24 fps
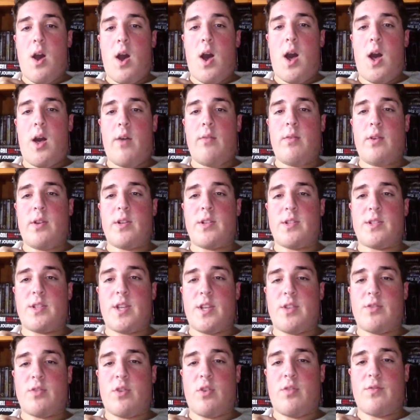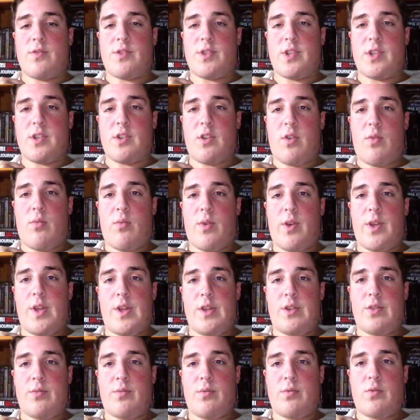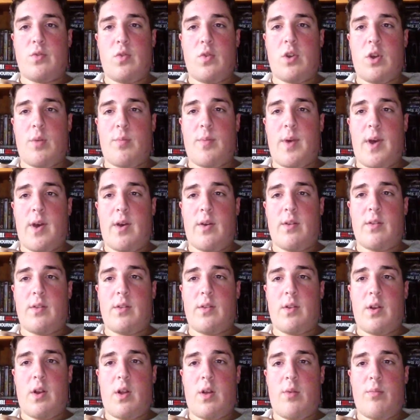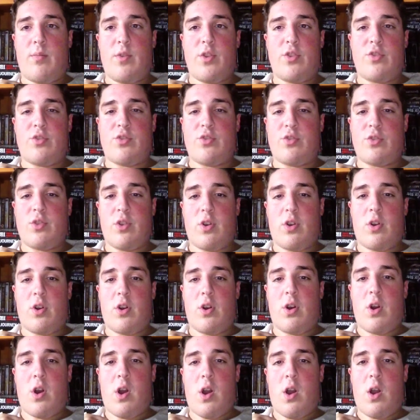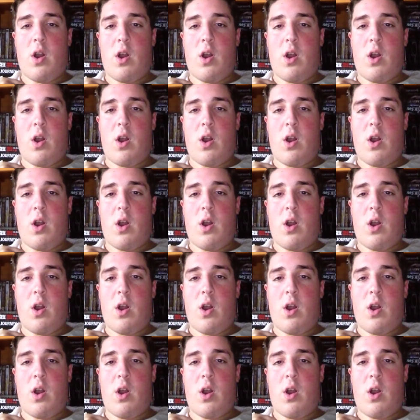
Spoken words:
I'm gonna say Dolph Ziggler wins, and we'll talk about Mr.